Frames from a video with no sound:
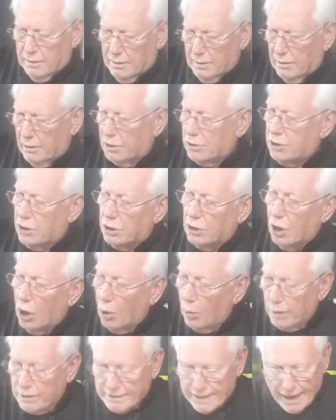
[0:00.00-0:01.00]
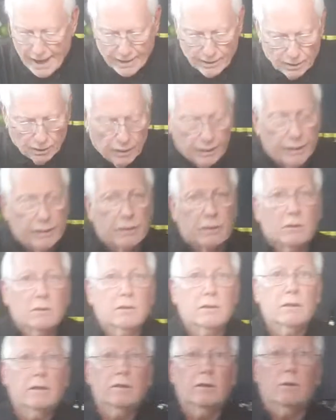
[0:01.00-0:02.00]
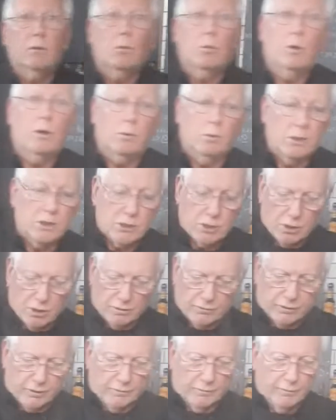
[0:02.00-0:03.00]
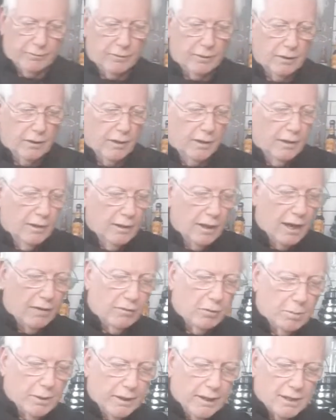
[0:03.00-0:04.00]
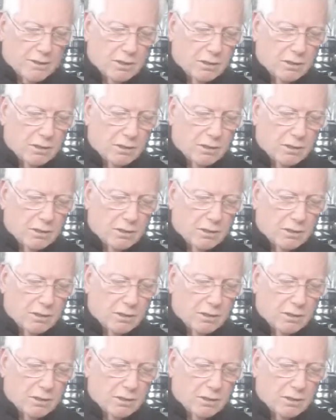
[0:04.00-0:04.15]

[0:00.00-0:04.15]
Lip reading: because you can always add it later when we serve it. Everybody has a